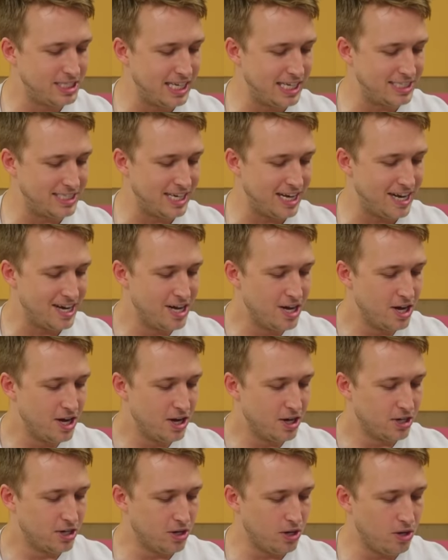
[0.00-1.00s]
says,
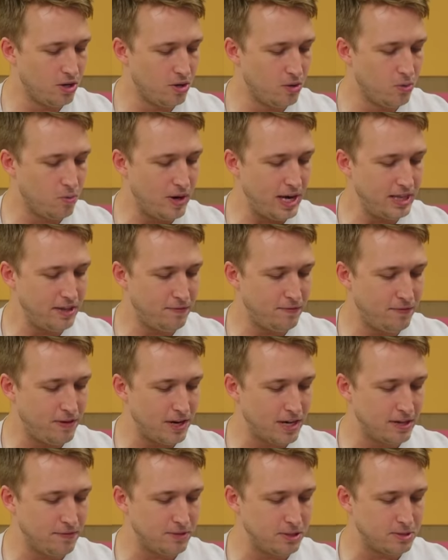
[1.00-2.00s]
girl, why the
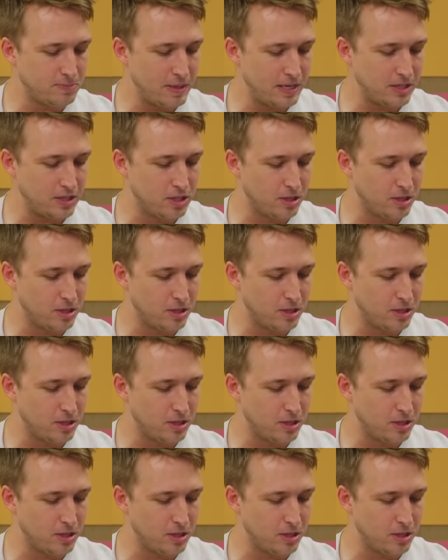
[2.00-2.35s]
fuck have you spent